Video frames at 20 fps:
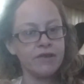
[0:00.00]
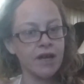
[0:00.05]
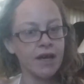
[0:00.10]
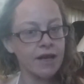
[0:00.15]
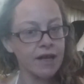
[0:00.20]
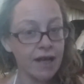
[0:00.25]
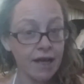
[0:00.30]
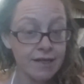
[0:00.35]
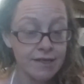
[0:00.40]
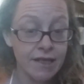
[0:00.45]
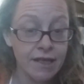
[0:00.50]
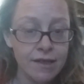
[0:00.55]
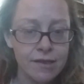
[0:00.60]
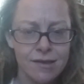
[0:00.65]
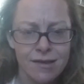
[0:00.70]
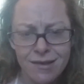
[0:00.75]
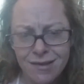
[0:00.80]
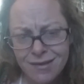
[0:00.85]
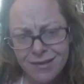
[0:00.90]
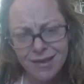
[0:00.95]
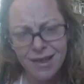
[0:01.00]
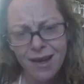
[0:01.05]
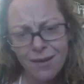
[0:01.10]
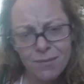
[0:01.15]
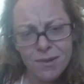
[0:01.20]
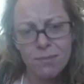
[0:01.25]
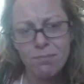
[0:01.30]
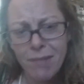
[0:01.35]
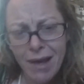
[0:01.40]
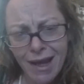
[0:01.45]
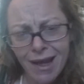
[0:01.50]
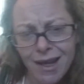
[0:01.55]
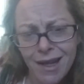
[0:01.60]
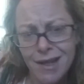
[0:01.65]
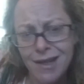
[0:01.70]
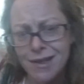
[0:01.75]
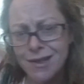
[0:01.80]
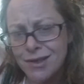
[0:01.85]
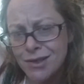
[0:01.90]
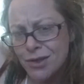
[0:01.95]
you got any ideas, come to
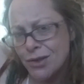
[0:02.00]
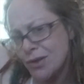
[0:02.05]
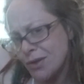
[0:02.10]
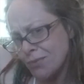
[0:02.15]
Maine and do